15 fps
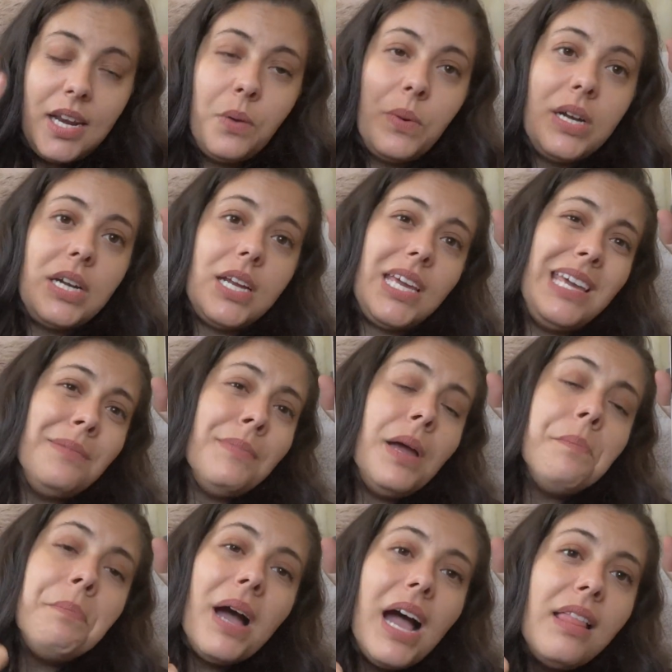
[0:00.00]
I wanted to keep my
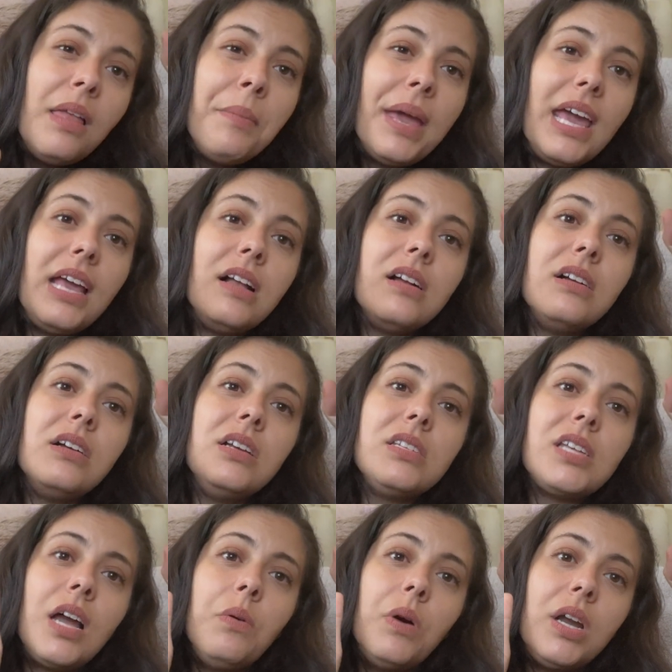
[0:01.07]
bala bangles.
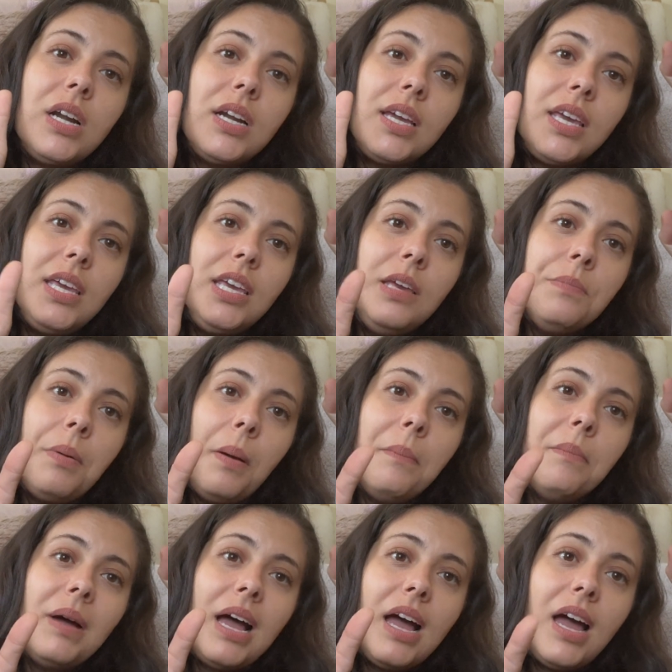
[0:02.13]
I wanted to keep
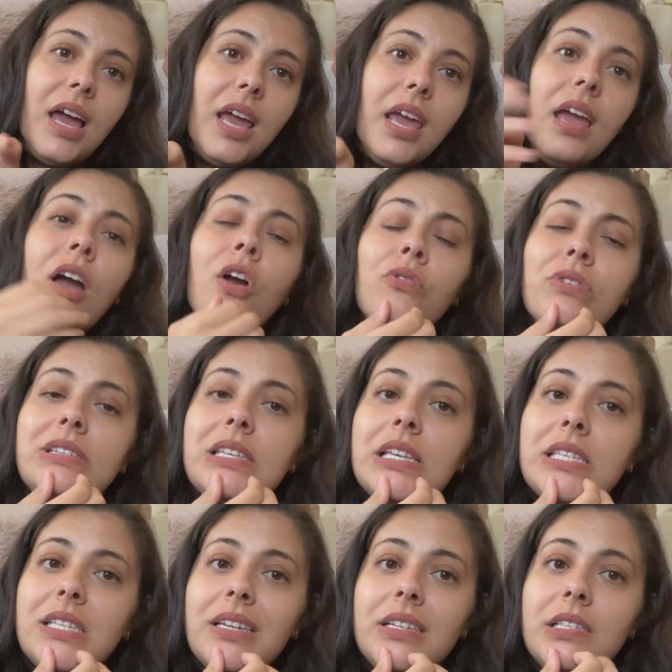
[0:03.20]
my
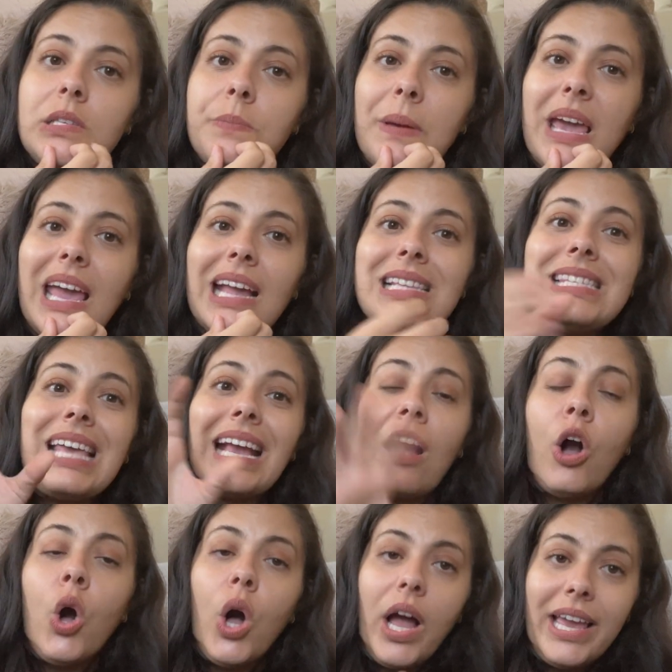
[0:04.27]
resistance bands like
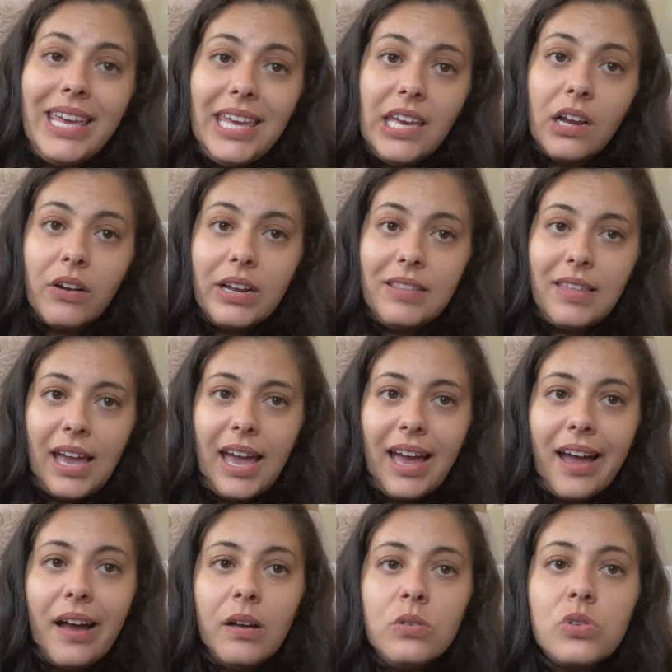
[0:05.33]
here in the
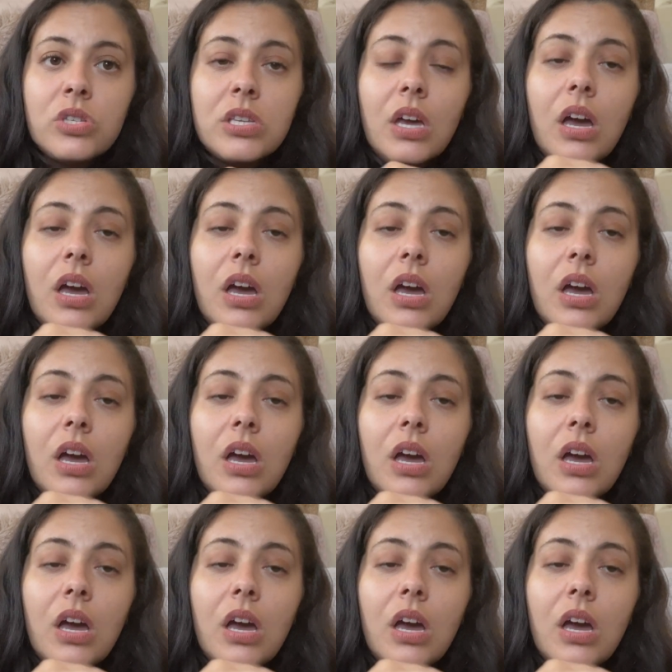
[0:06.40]
house.